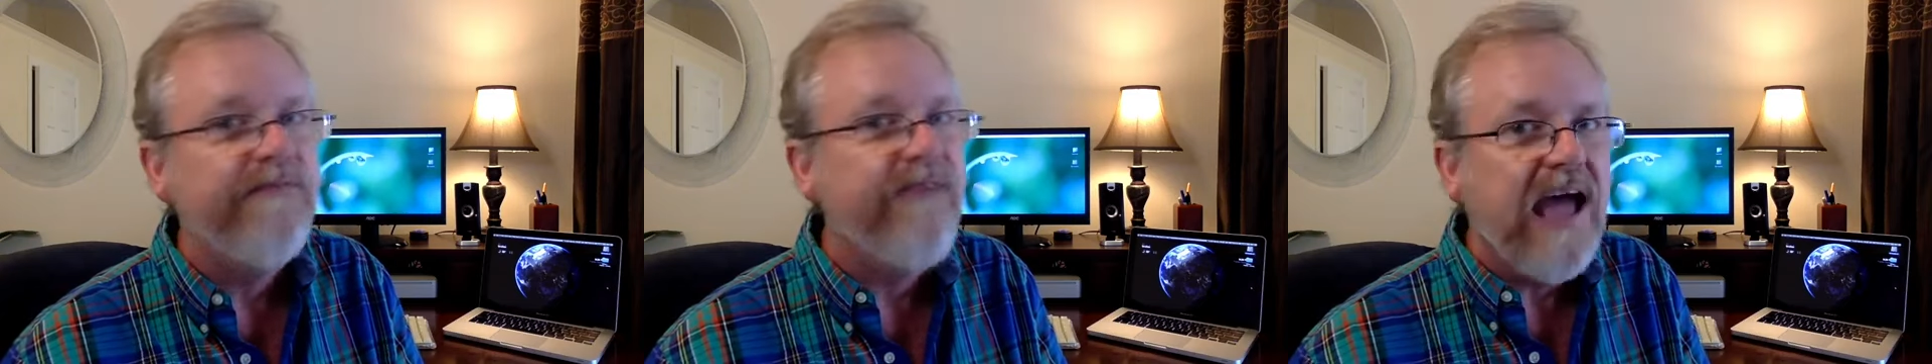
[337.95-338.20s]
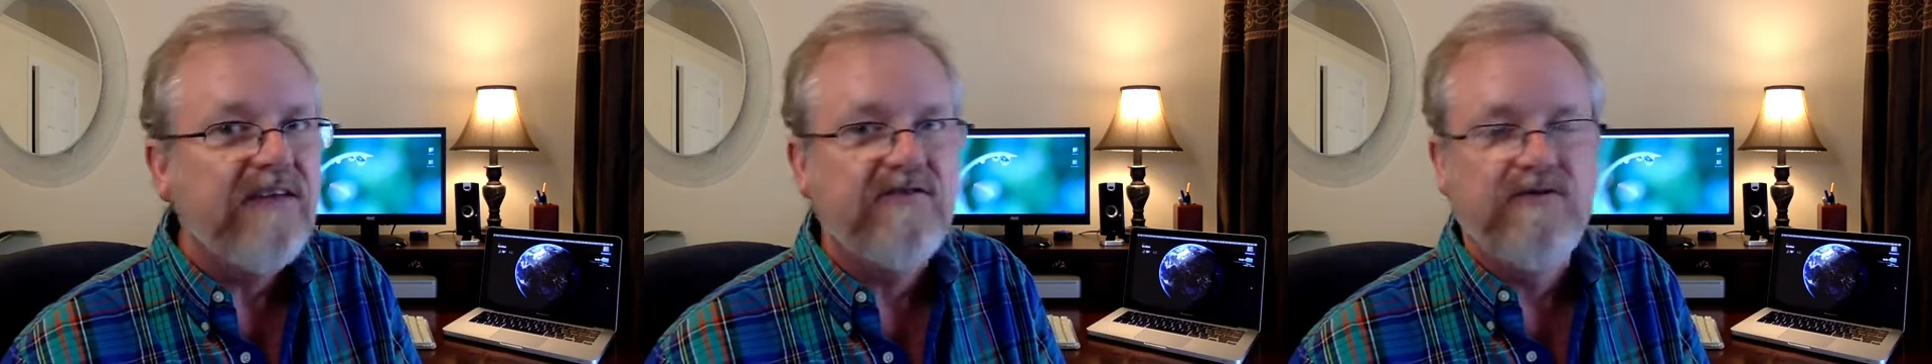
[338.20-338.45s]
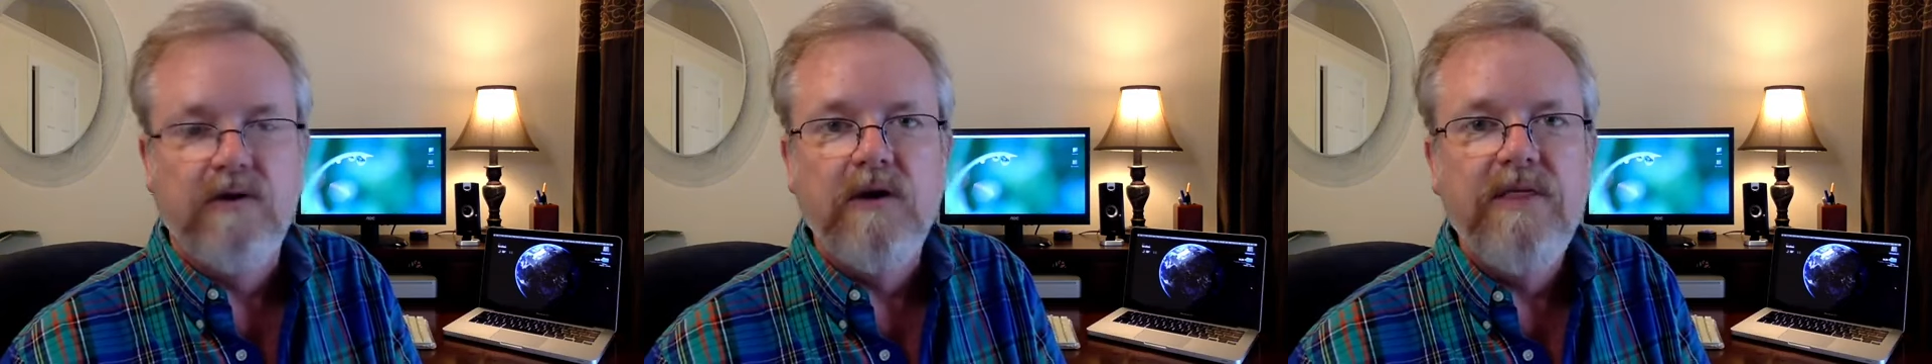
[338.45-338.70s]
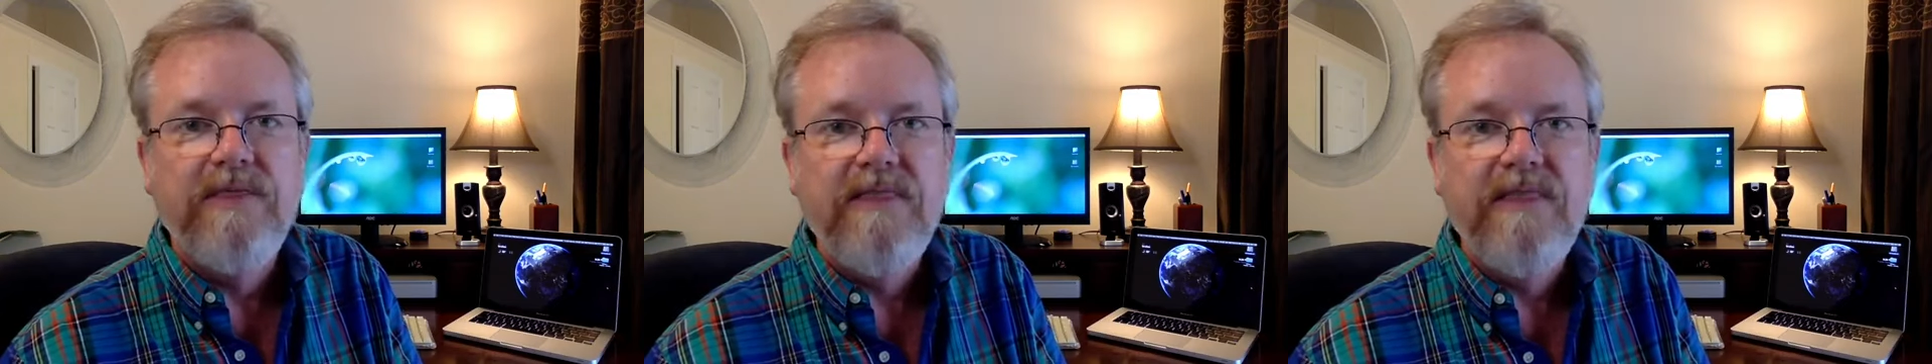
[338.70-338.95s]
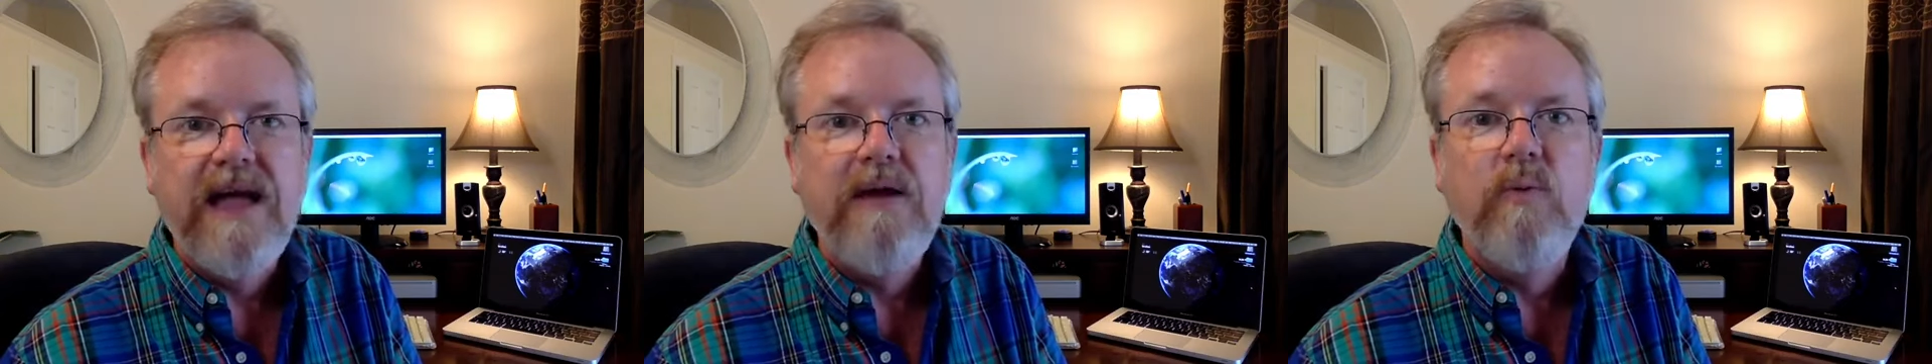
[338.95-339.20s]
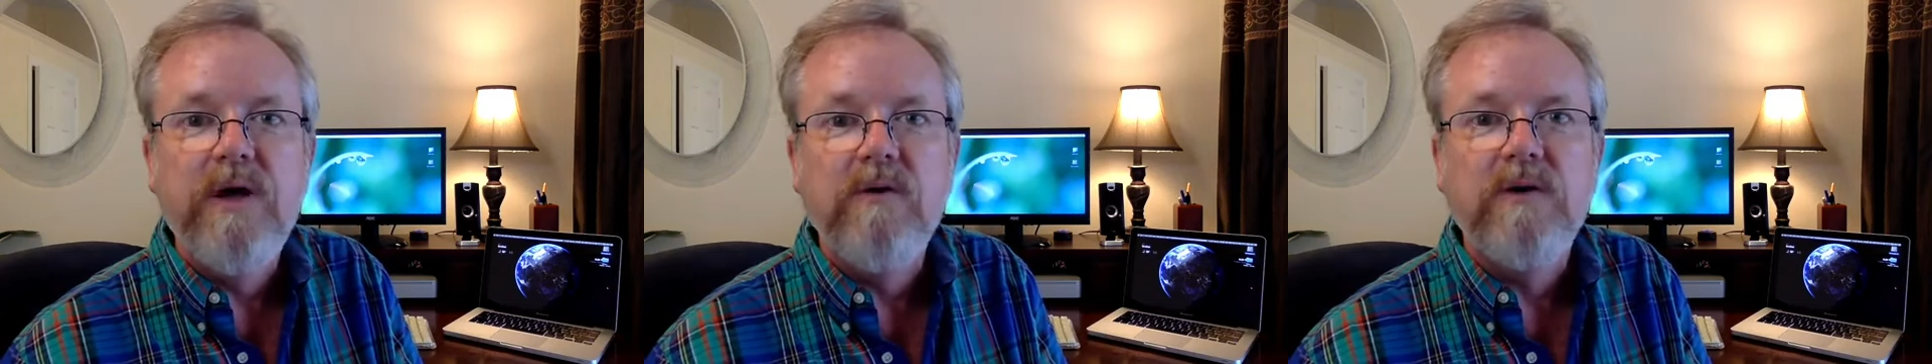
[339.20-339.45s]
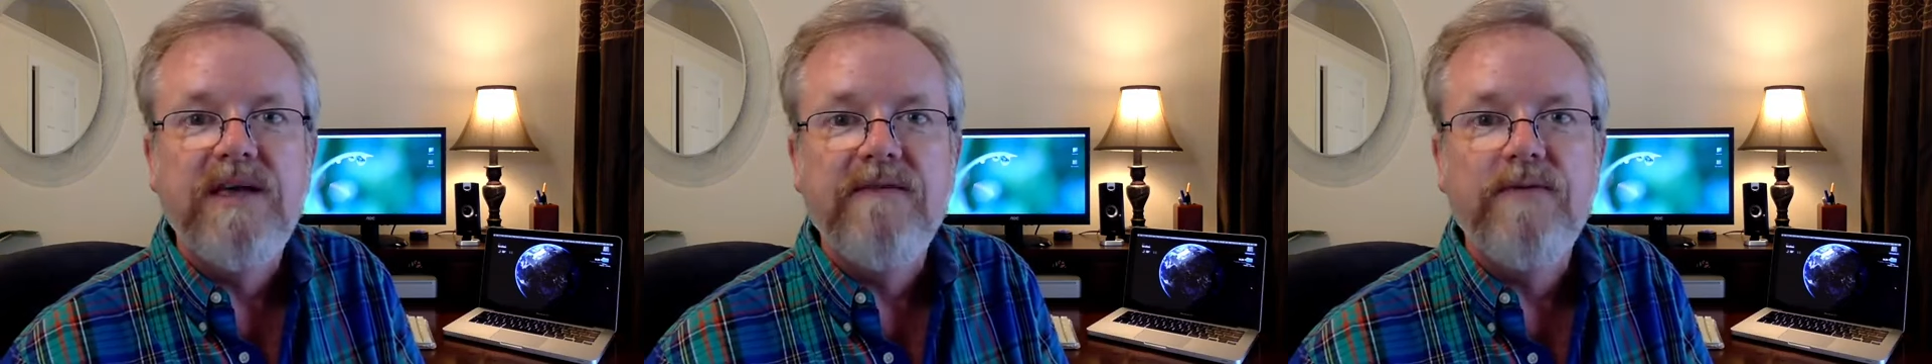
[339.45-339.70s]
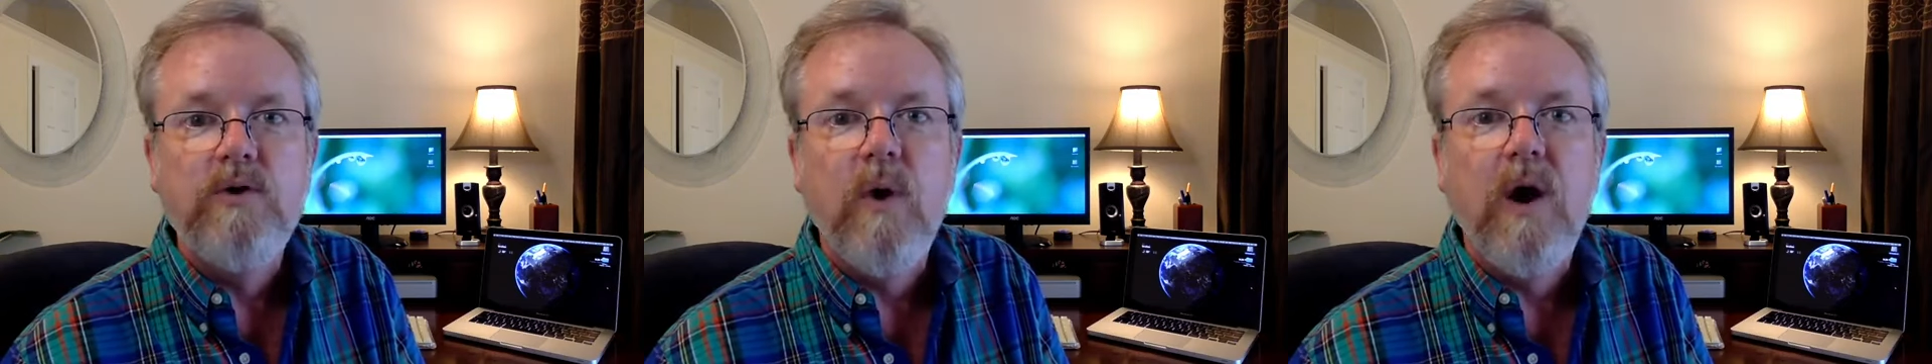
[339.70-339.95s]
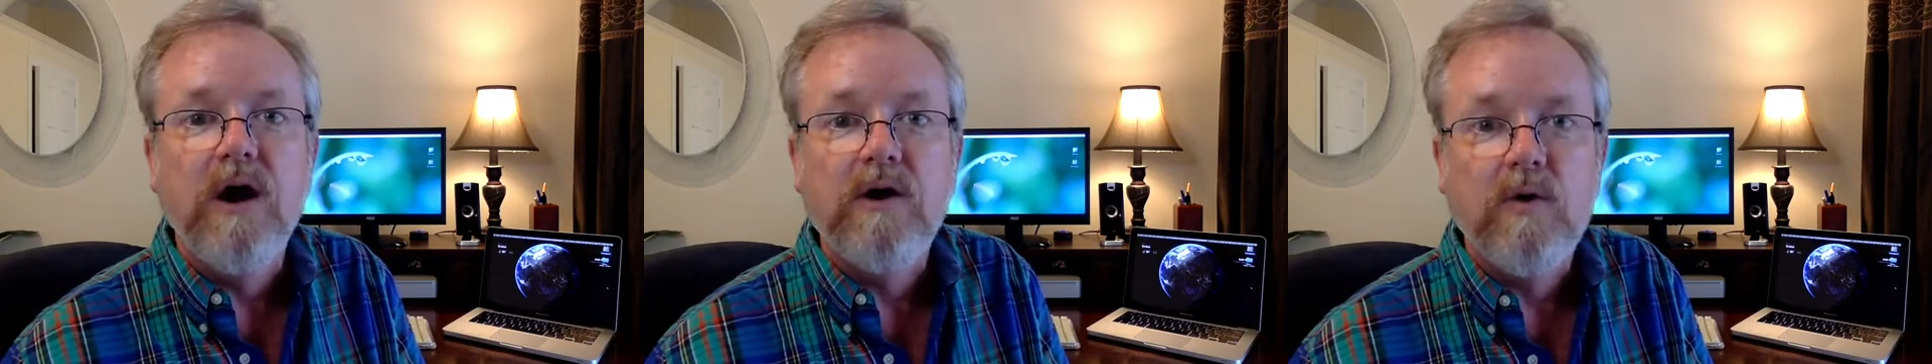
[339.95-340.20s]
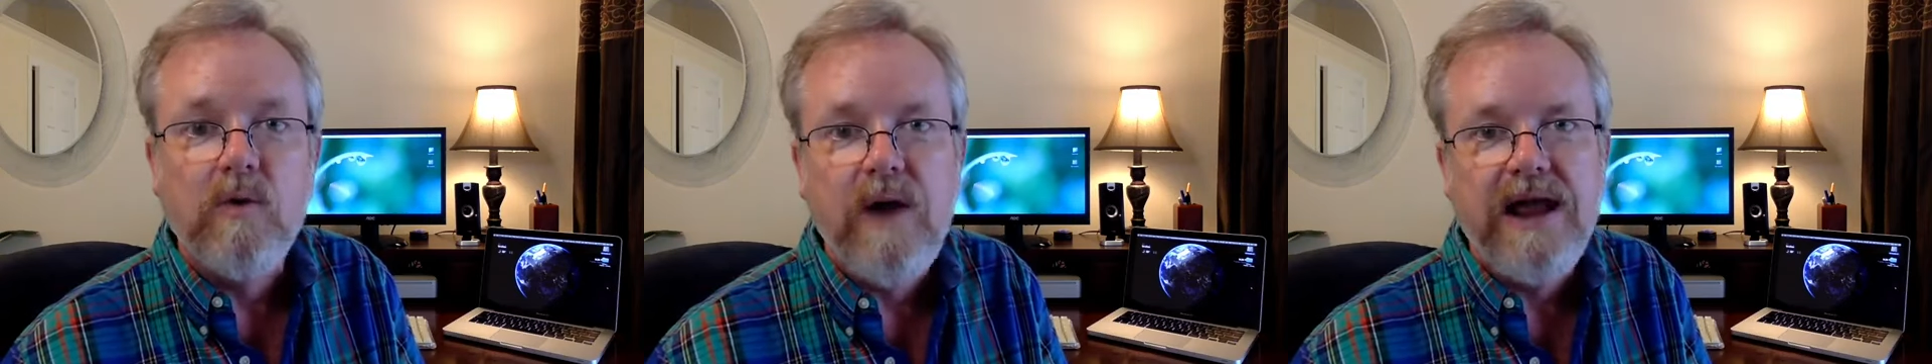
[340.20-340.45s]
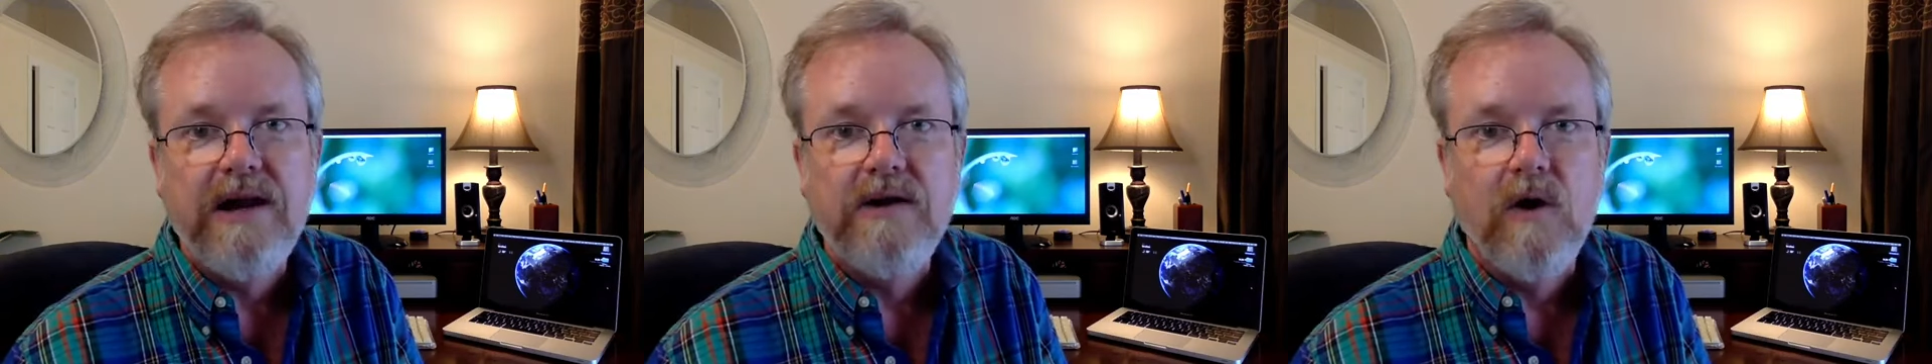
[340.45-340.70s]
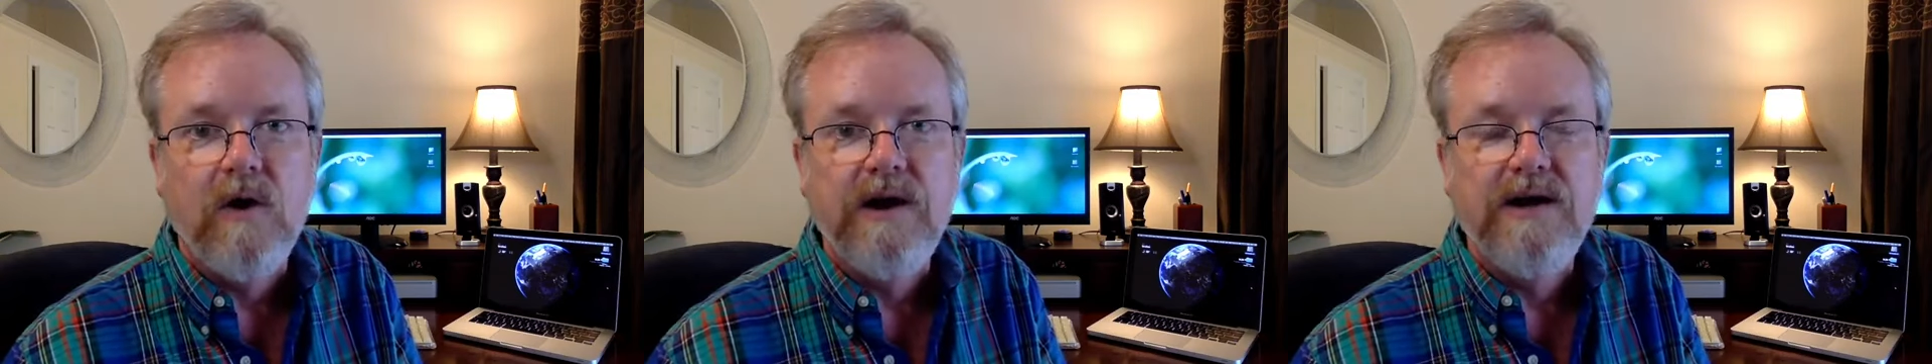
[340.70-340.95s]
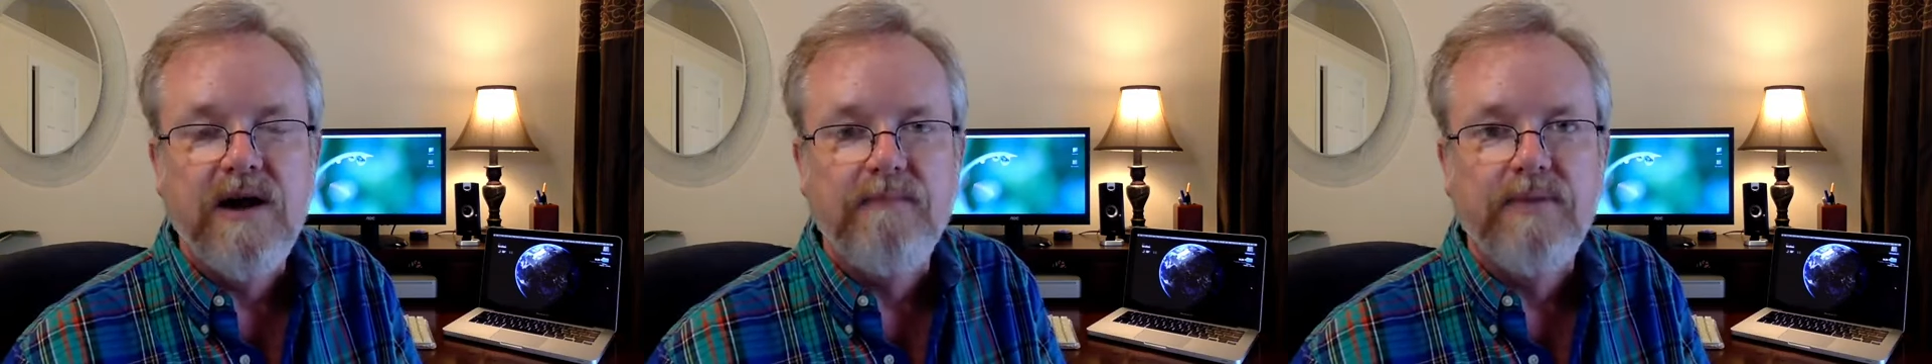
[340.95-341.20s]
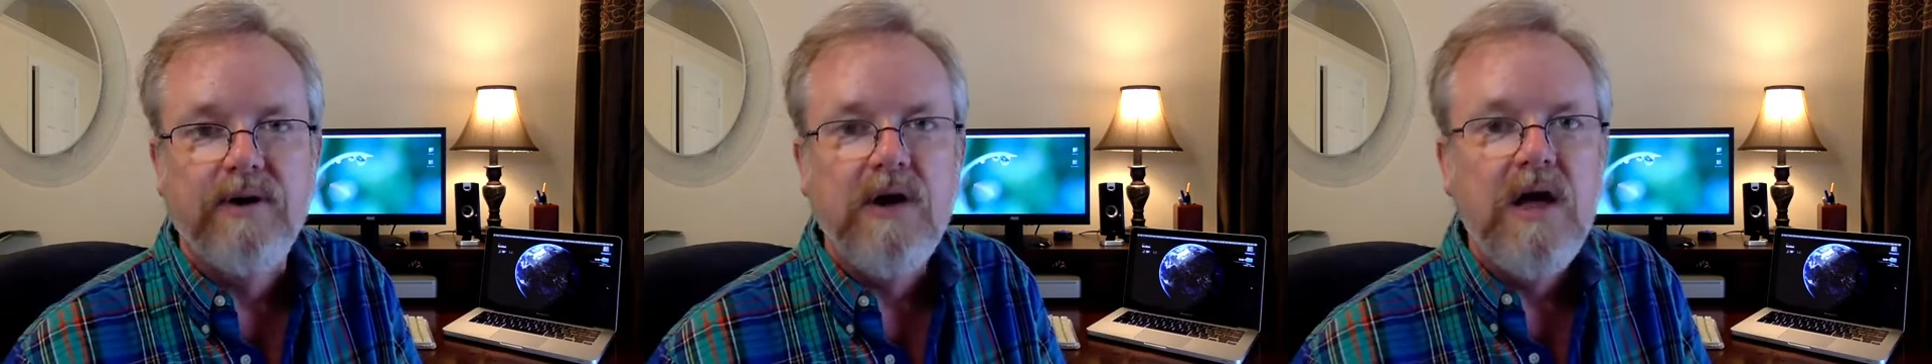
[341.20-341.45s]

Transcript: faster than they will give you a credit card number.